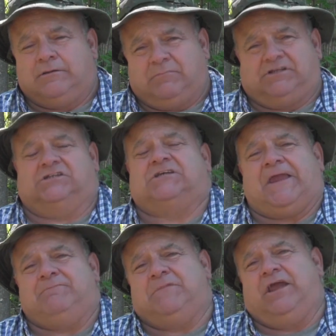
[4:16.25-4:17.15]
But the
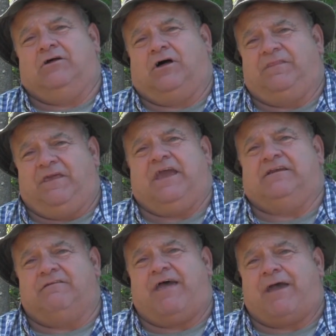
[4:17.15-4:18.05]
same deal on the
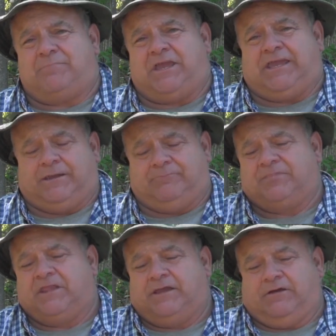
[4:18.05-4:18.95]
end of that beam.
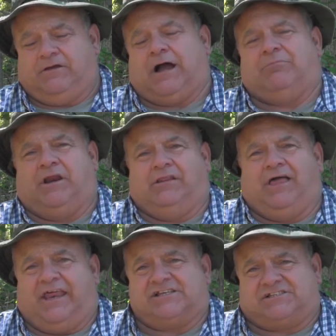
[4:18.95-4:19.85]
I'm going to
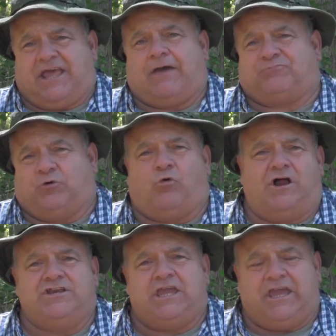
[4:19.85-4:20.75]
let it set for
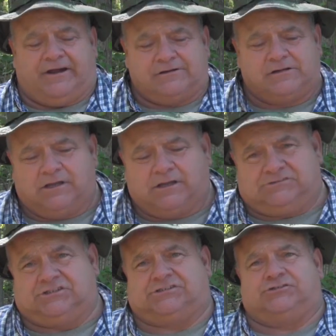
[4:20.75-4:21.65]
one year,
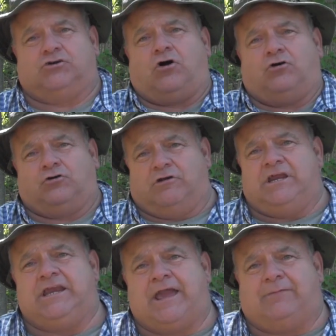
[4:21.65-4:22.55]
because this is all
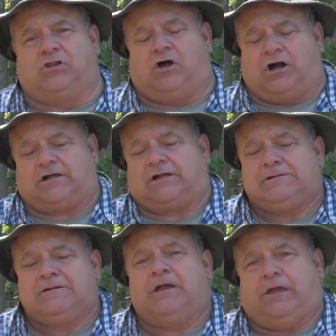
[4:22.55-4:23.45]
green hemlock,
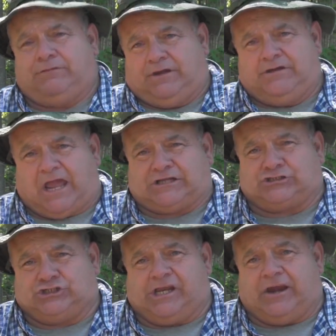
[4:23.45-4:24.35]
and then
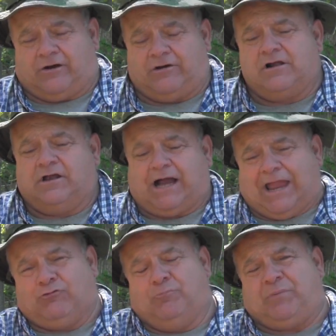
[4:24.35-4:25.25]
next year
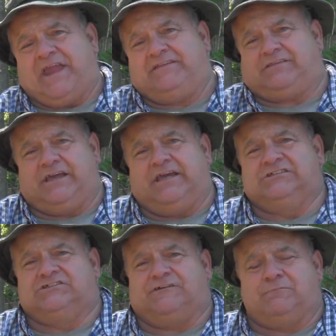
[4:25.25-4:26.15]
I will paint the
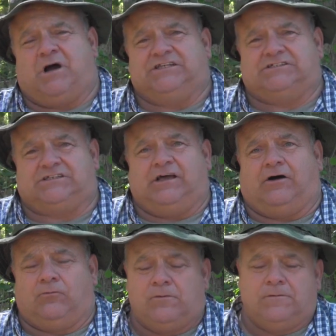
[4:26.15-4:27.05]
ends of my
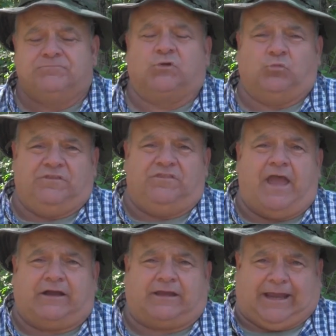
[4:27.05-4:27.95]
sill with
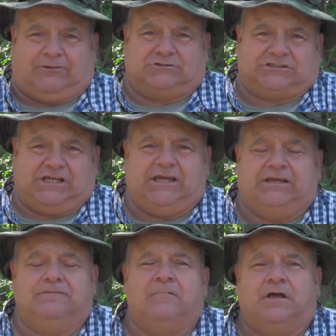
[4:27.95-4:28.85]
that
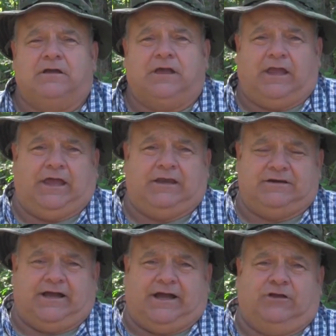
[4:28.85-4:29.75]
kerosene
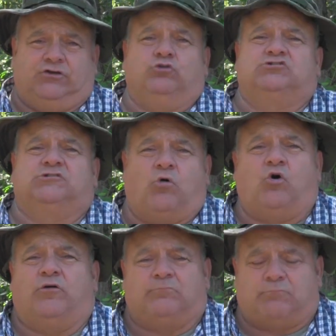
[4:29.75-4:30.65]
and uh, used
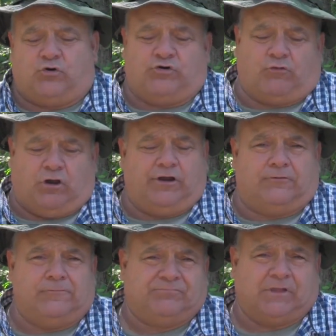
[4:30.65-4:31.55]
mo motor
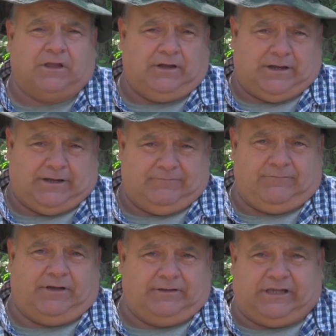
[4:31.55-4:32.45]
oil uh,
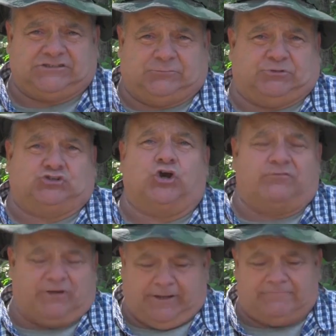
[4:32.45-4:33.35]
as a
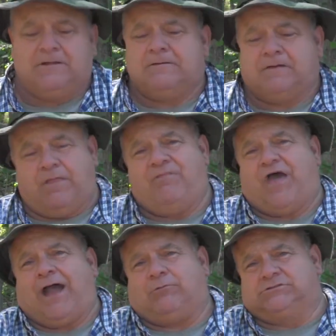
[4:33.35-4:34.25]
preservative. And
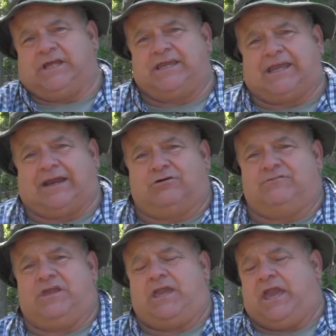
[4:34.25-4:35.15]
that will take care
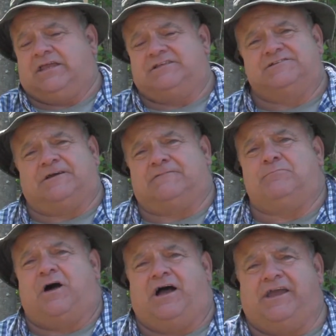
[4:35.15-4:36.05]
of the ends
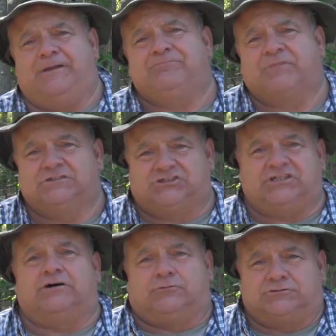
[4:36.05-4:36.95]
of my
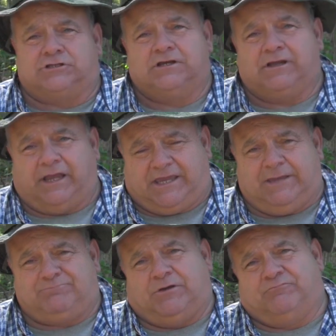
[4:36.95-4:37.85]
sills and
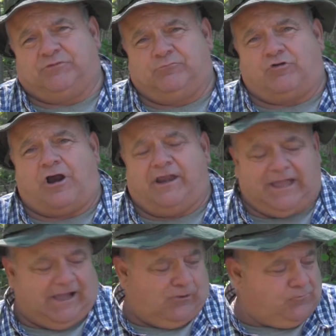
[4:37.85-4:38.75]
keep them from
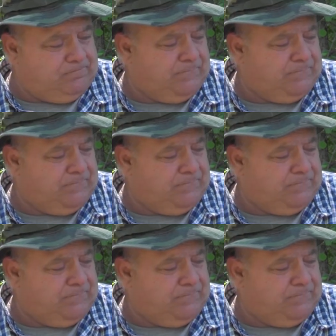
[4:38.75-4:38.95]
rotting out.